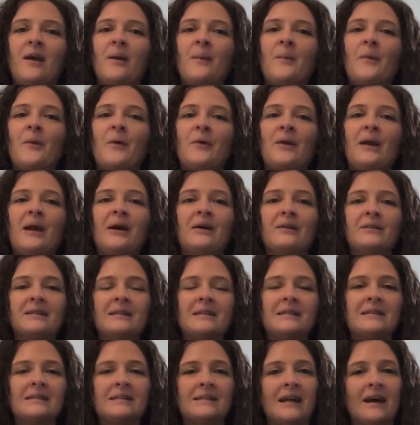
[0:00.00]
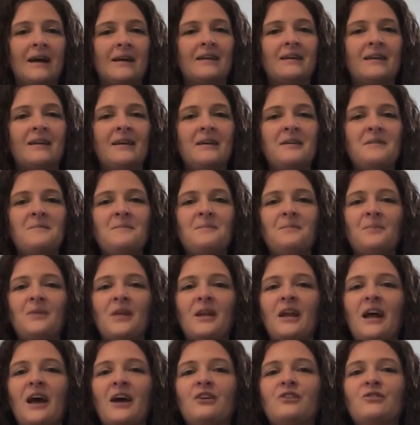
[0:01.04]
about healthy snacking and
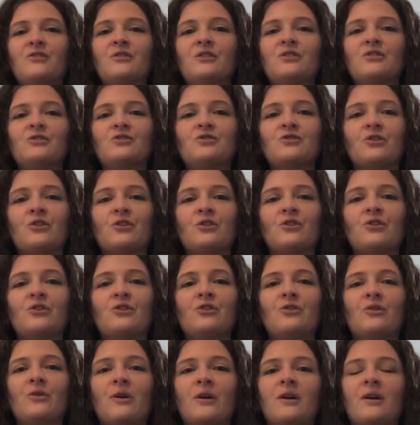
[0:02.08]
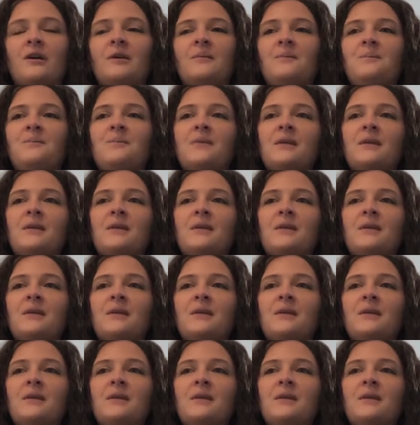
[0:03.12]
how you can turn your